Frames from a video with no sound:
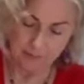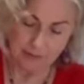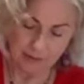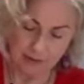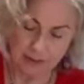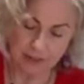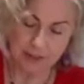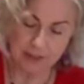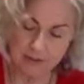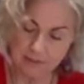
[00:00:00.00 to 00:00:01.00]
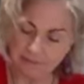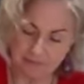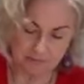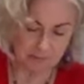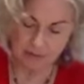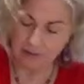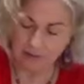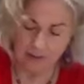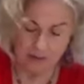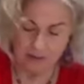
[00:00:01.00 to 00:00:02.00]
And it's just
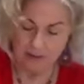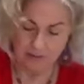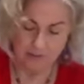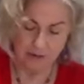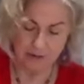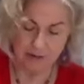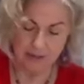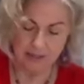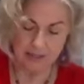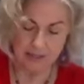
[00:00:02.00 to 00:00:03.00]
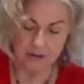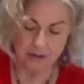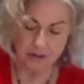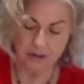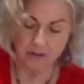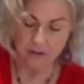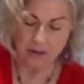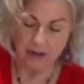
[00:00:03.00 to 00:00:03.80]
it's a very easy thing to do.